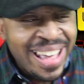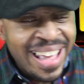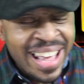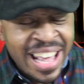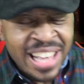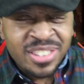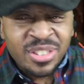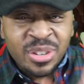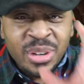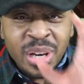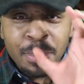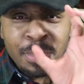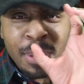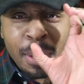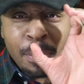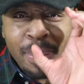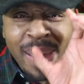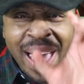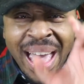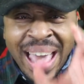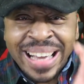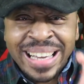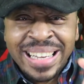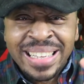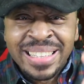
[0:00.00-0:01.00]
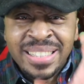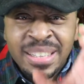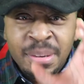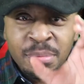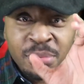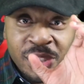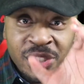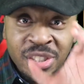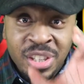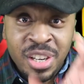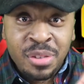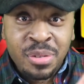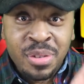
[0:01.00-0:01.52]
is going to be packing some
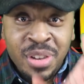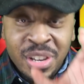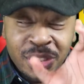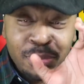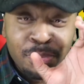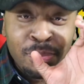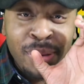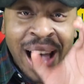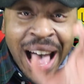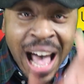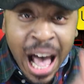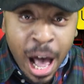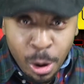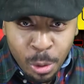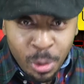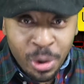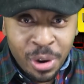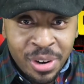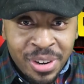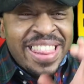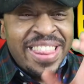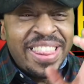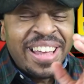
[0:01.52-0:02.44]
serious power.